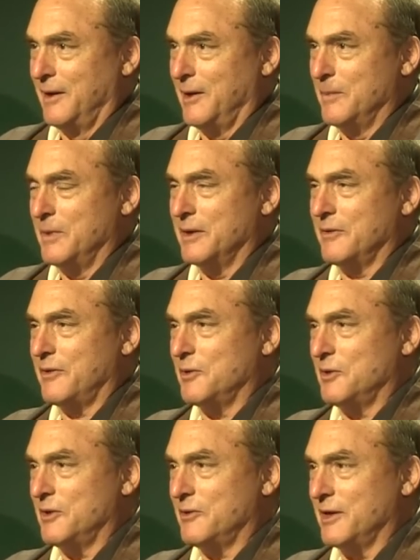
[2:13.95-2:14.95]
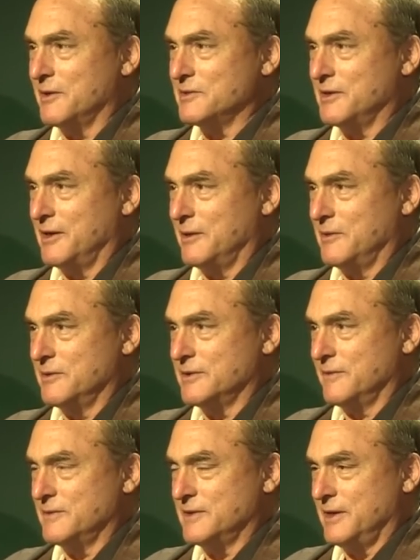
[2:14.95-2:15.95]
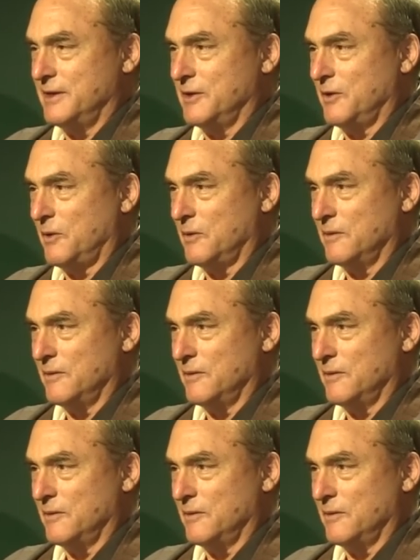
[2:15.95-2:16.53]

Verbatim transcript: about 30,000 hours of sitting